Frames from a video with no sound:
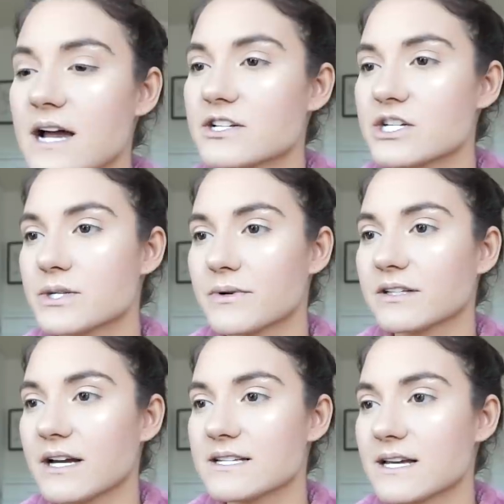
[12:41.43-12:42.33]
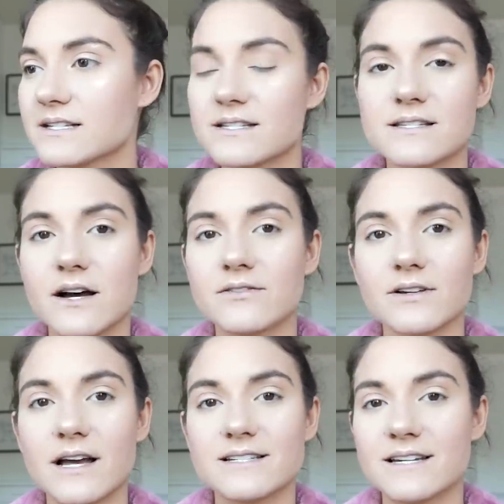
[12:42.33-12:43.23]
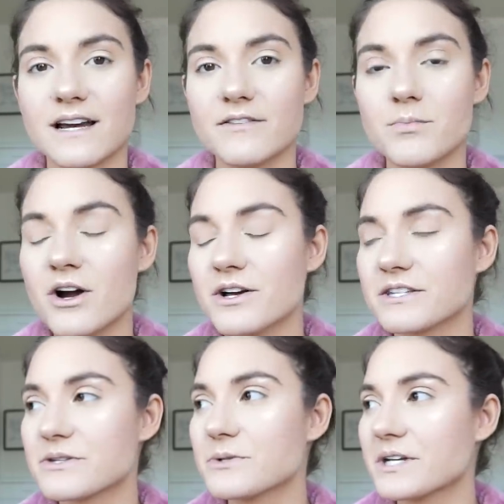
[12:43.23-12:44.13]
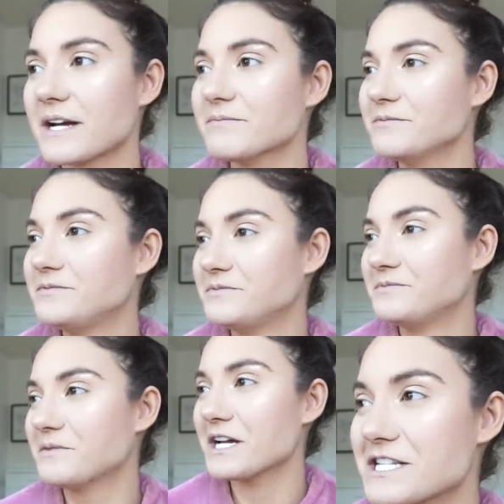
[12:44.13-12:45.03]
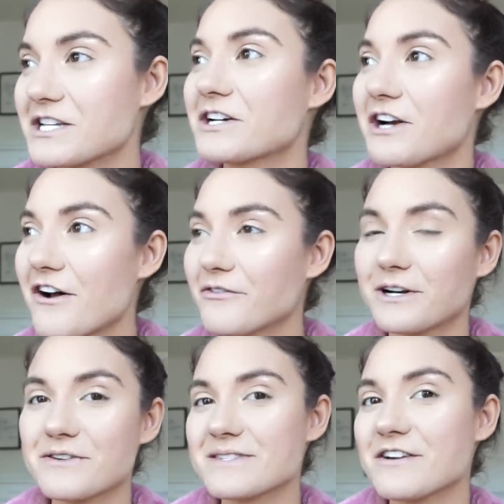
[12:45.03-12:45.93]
I just realized I didn't have a bra on this whole time. I took it off when I was